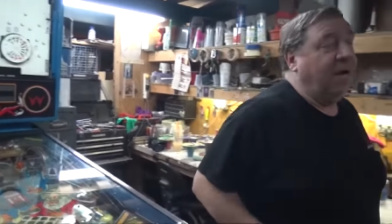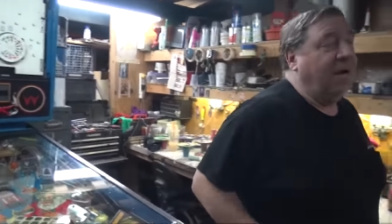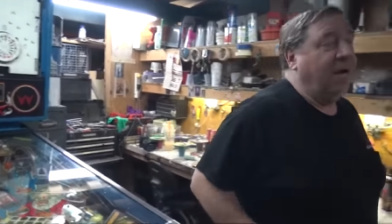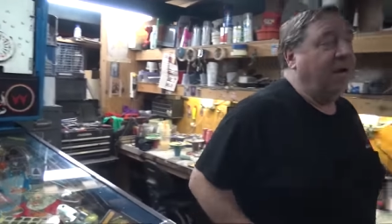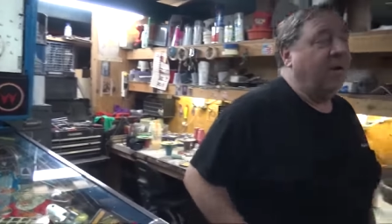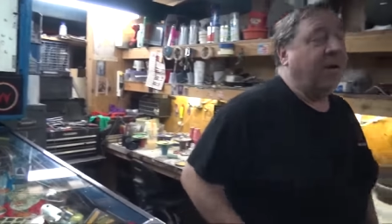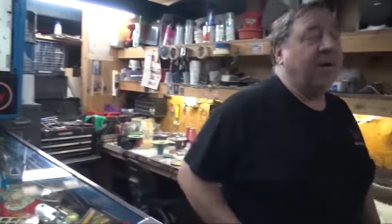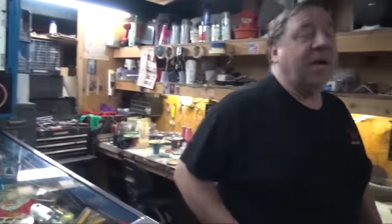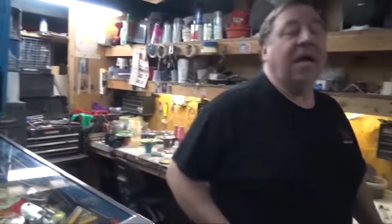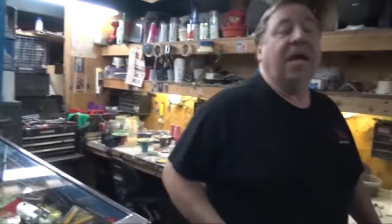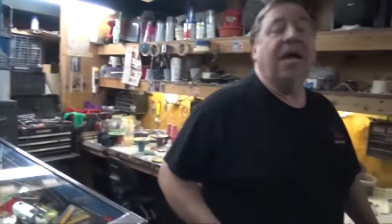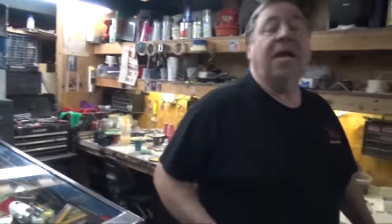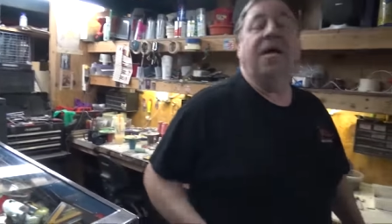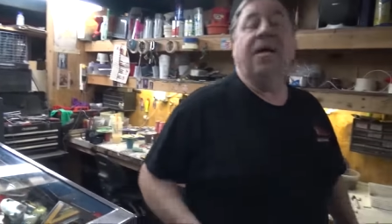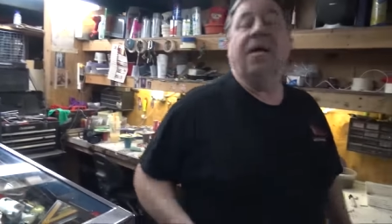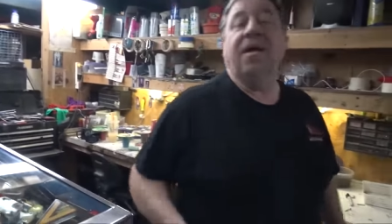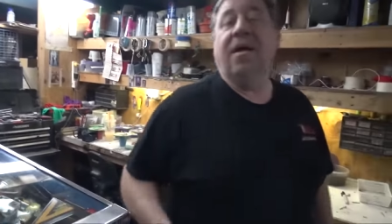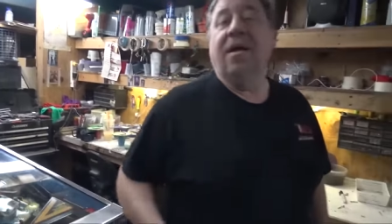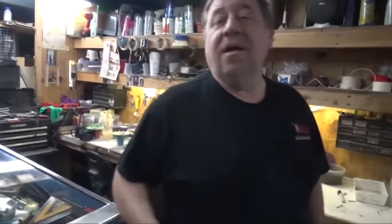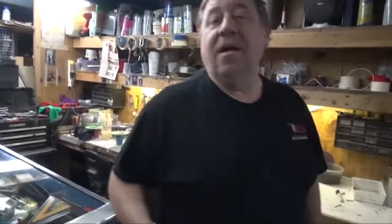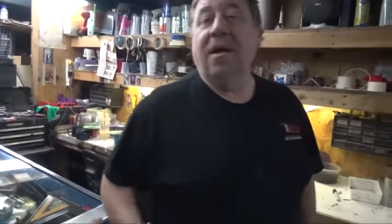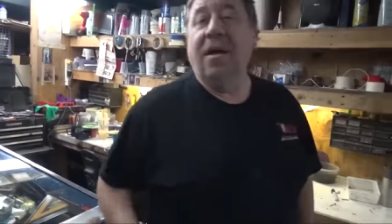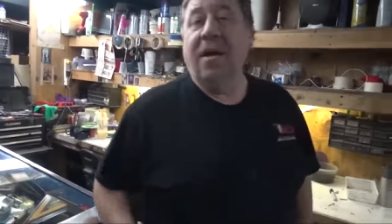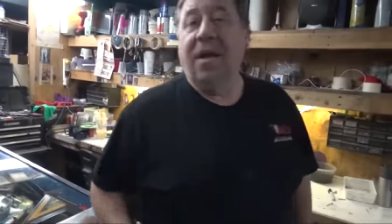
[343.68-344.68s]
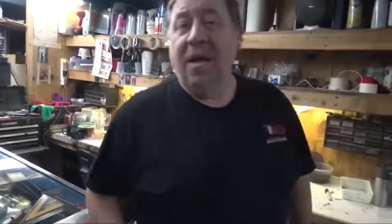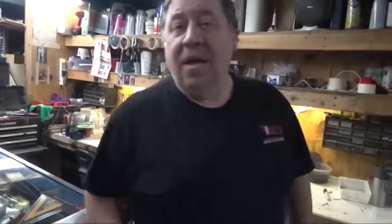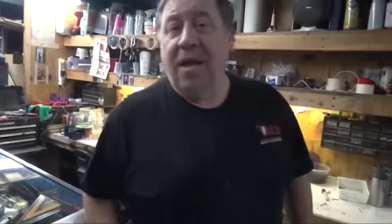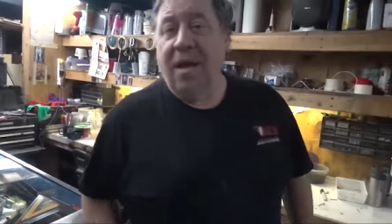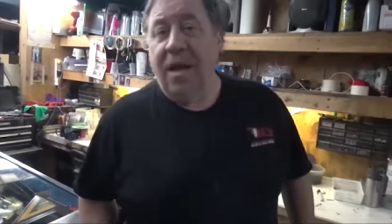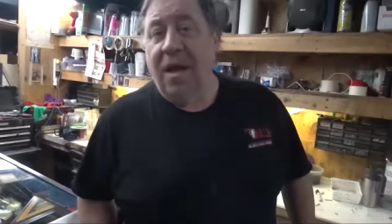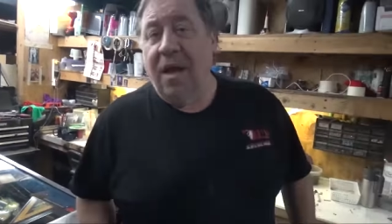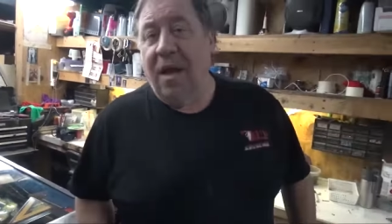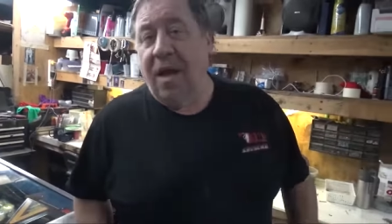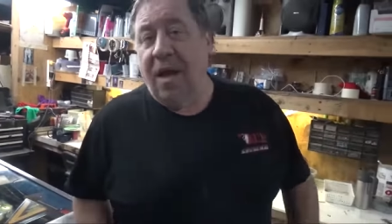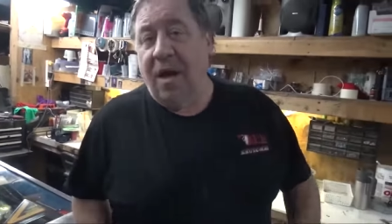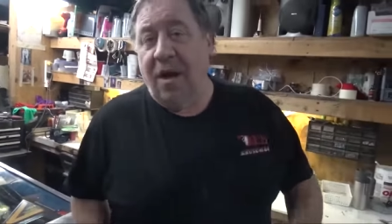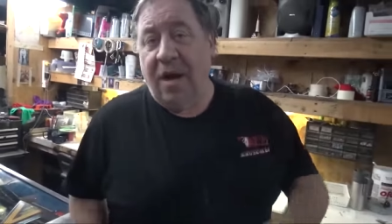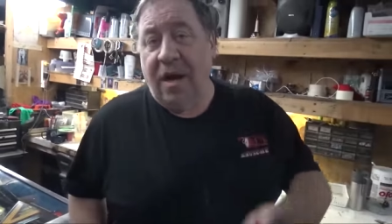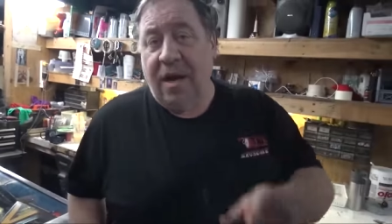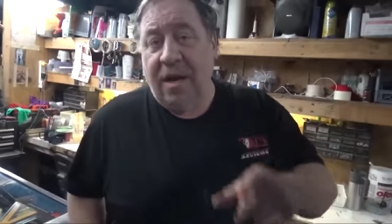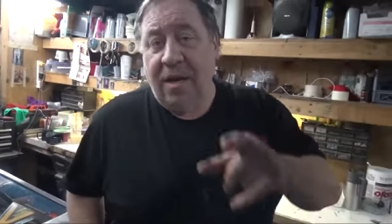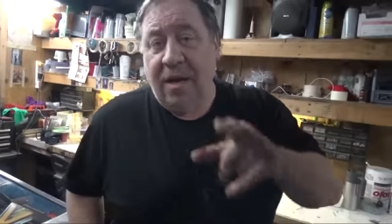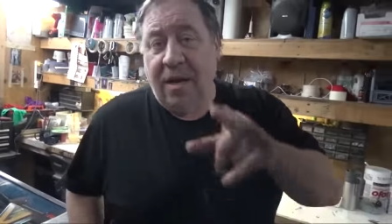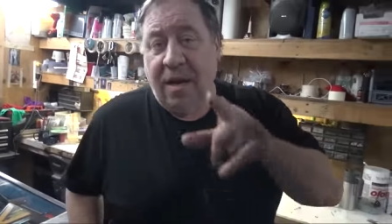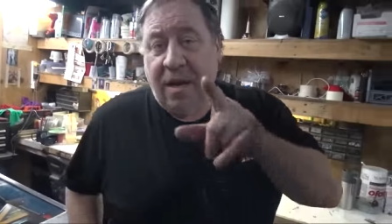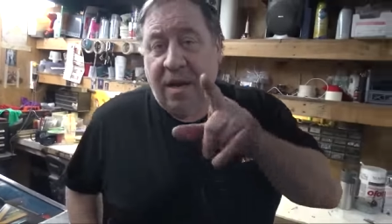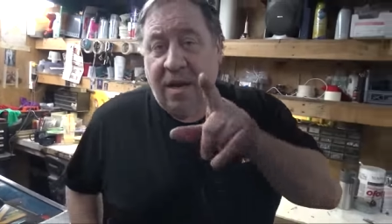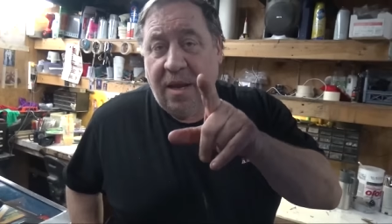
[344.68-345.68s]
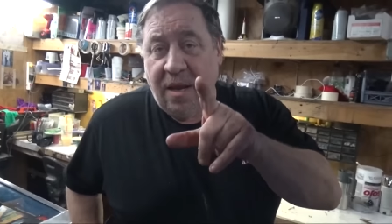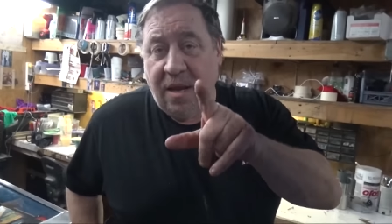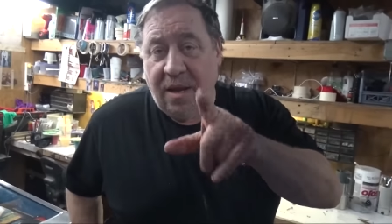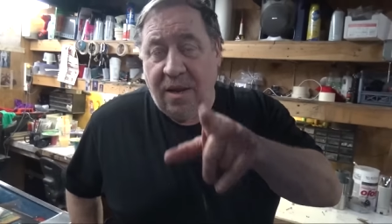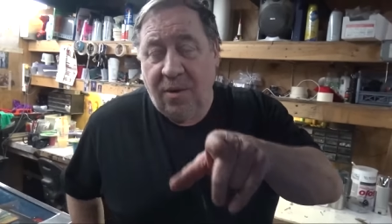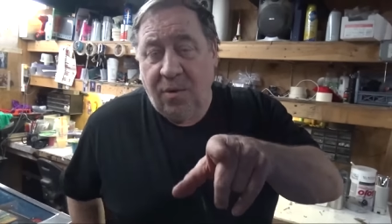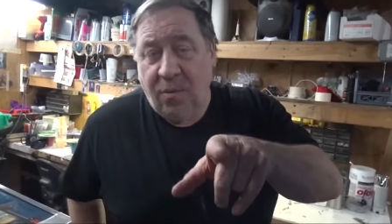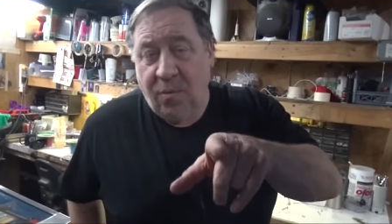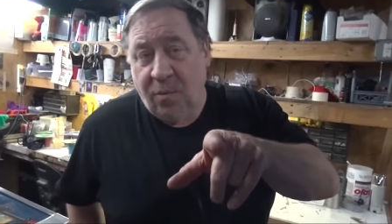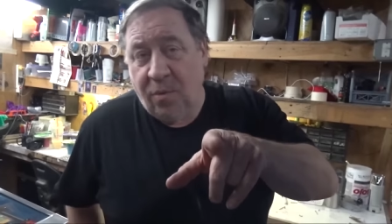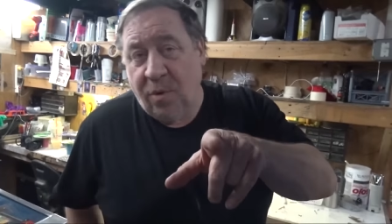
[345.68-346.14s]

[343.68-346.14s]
Okay. All right.